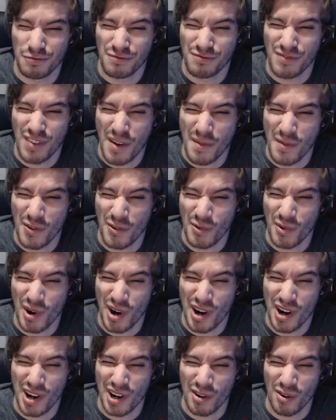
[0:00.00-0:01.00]

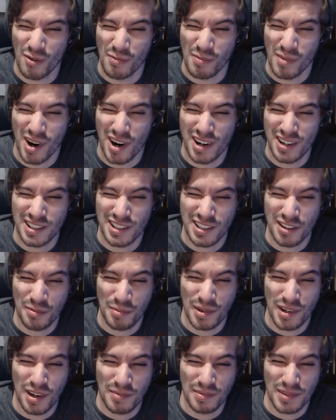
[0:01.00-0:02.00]
February or March will
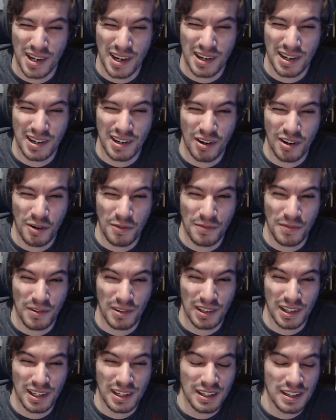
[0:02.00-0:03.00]
be updated,
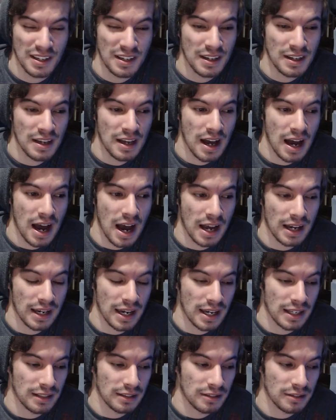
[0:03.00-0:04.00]
hopefully. I
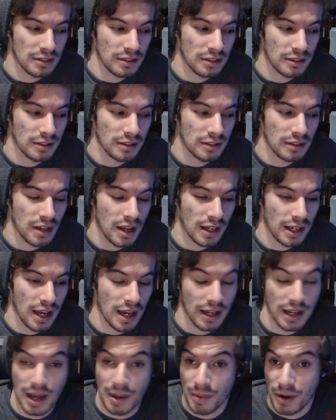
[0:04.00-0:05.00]
can't I
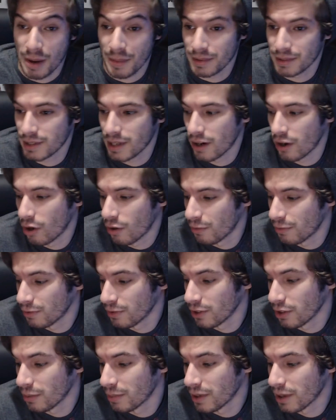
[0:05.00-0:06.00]
can't promise that.
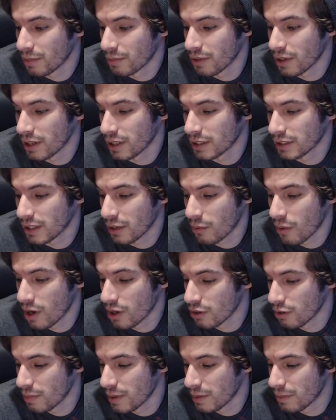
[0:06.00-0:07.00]
Hopefully it'll be upgraded because I
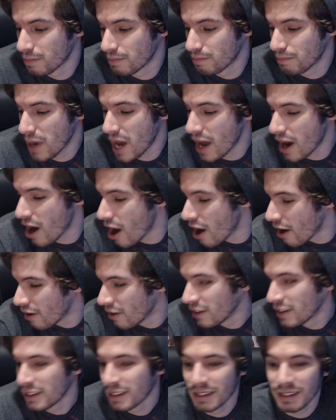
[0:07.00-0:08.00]
want you to be better.
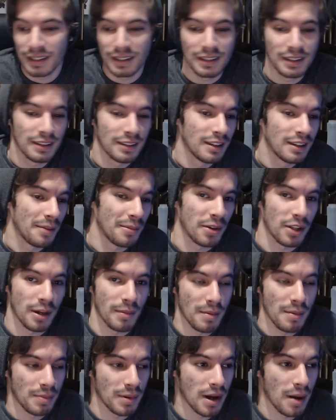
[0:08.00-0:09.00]
I'm
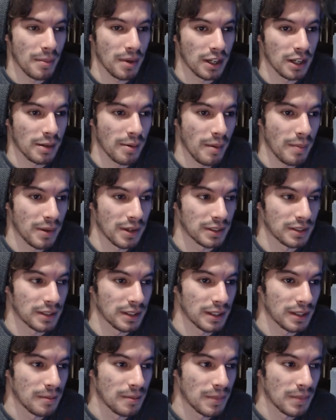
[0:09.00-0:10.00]
yelling at my, I'm yelling at my P
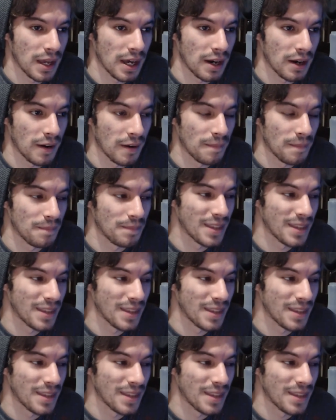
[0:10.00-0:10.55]
C. I know.